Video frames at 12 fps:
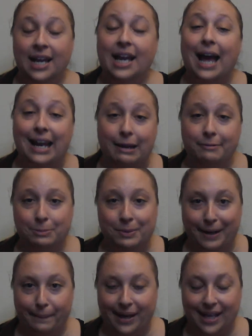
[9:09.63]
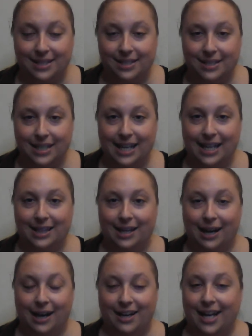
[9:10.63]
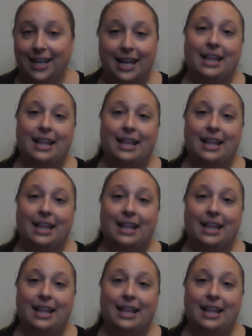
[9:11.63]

And he was pretty pissed. He thought, like,